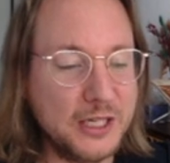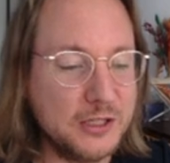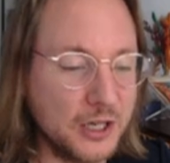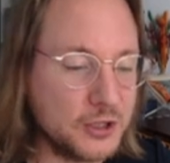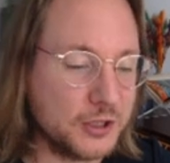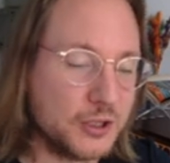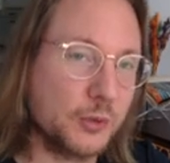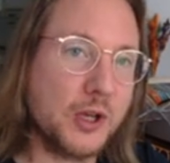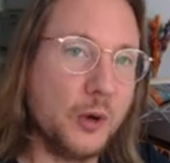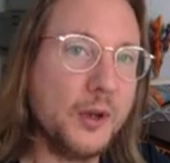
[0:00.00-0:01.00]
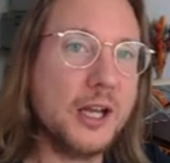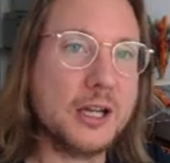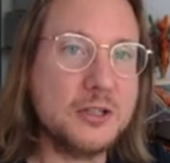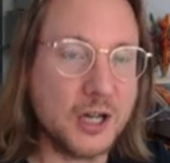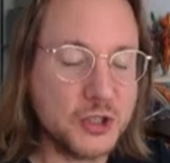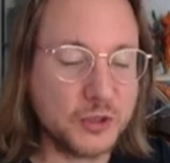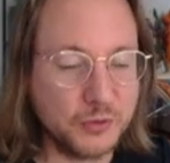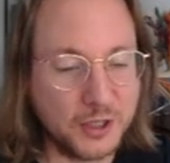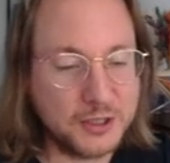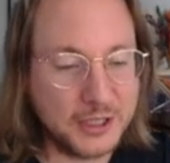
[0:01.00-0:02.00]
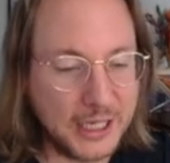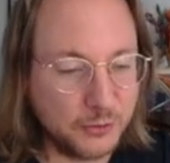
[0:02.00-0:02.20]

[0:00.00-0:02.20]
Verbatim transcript: a dungeon, so we're going on a dungeon run today.